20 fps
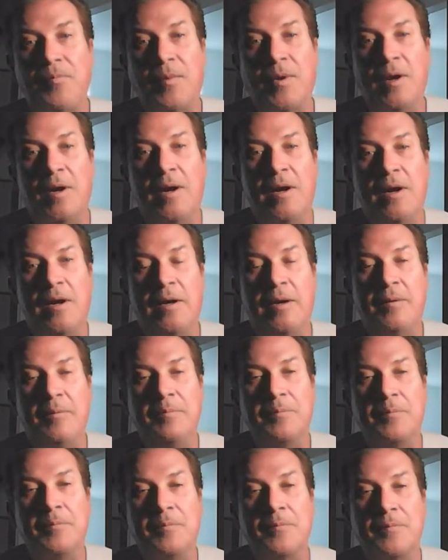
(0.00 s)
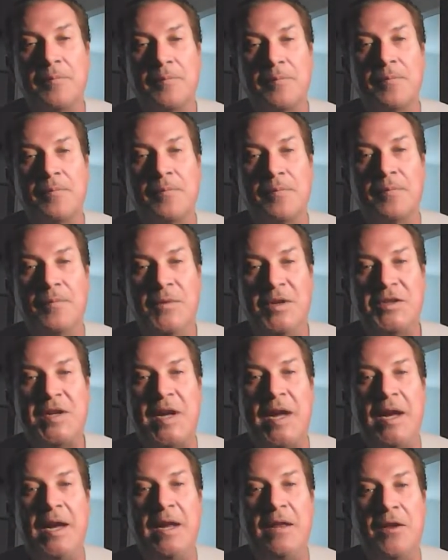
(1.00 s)
uh, just
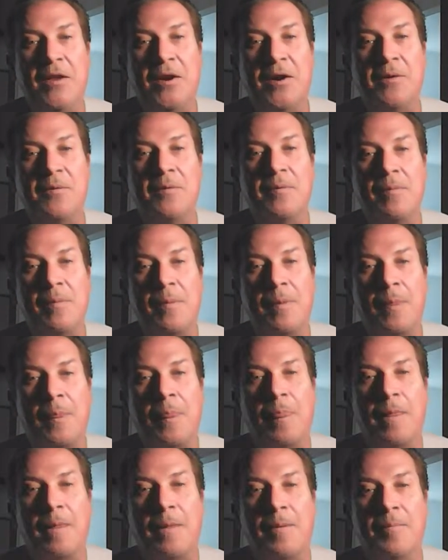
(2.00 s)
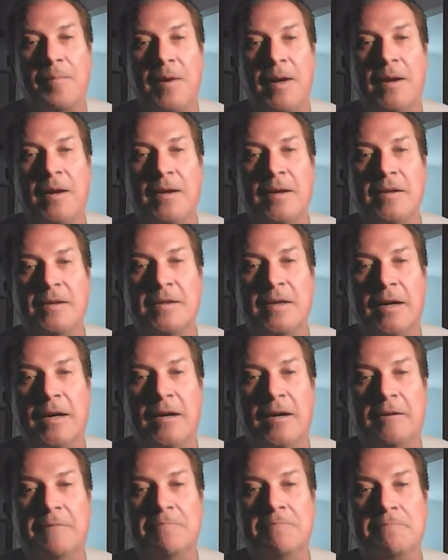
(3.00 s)
hang in there because
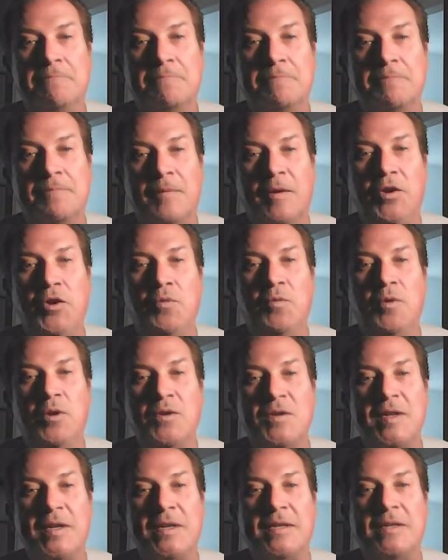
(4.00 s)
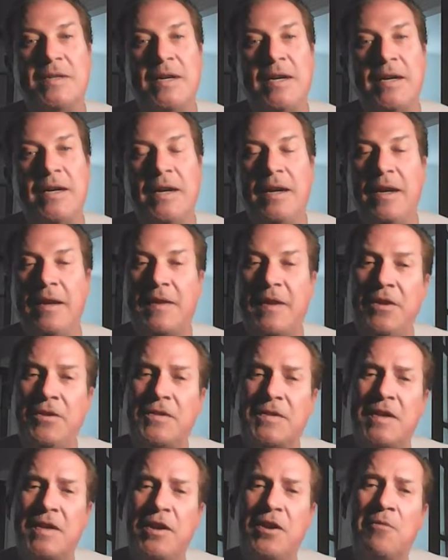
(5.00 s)
you will succeed. Anything you
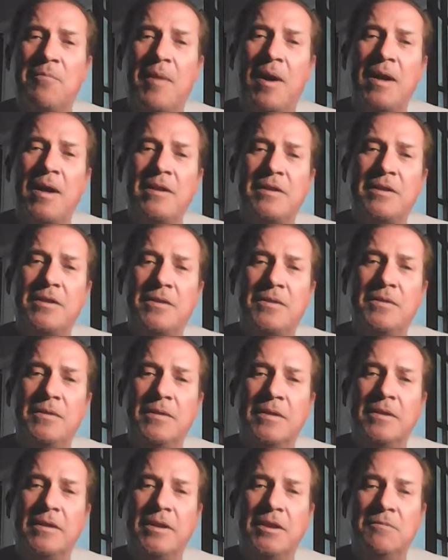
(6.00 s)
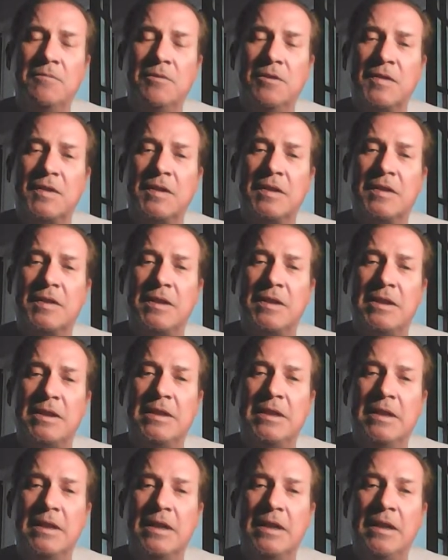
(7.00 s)
set your mind to, you will
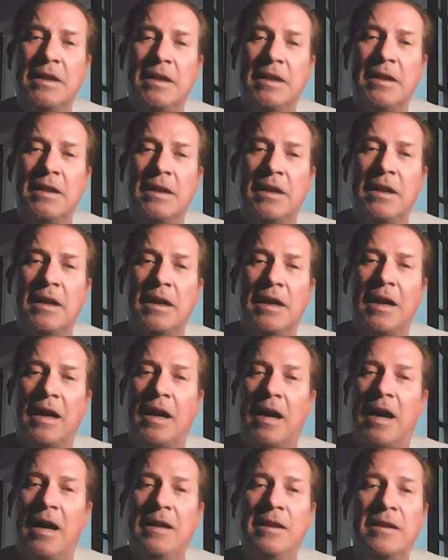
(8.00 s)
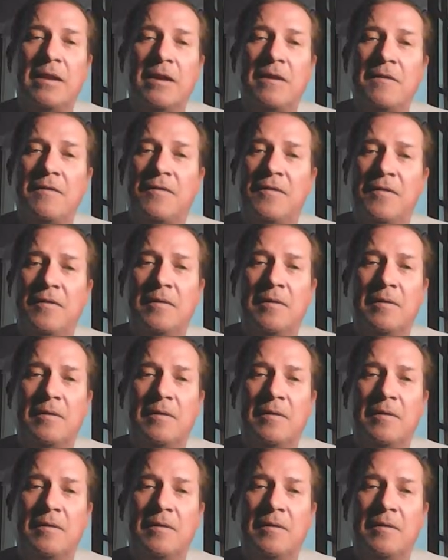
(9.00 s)
succeed. I love